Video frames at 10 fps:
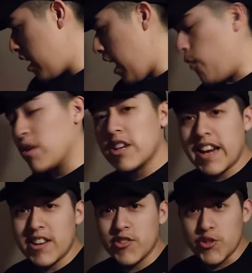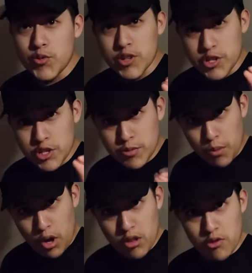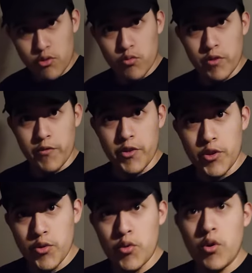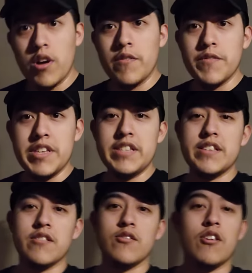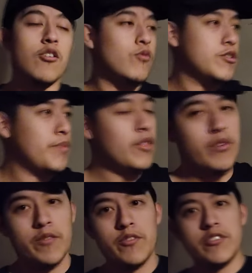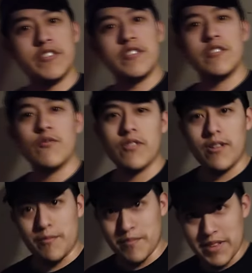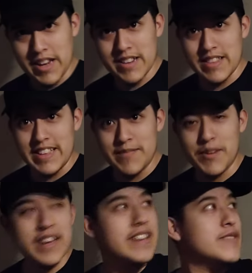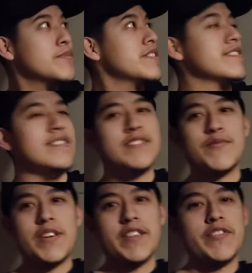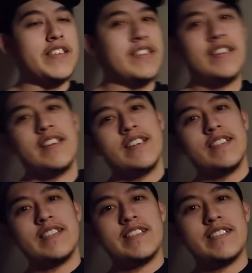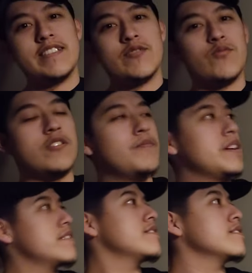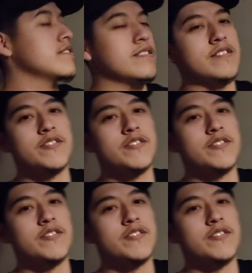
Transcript: I want to kind of do a small little review of DTLR, which by the way, we're seeing I'm um, kind of leaning my head is because this fucking thing leans in as well, my ceiling does.